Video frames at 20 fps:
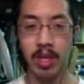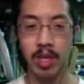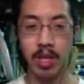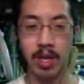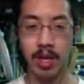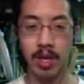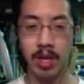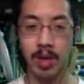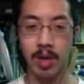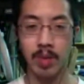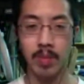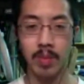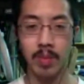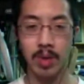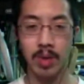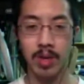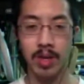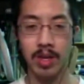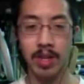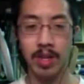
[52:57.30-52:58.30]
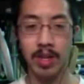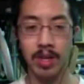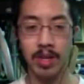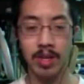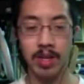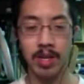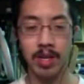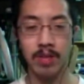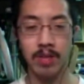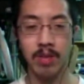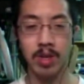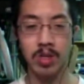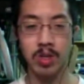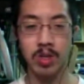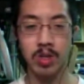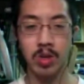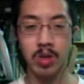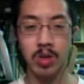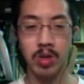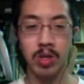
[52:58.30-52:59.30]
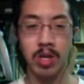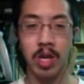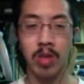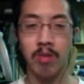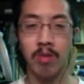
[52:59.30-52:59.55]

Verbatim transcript: Um, none of us are, neither of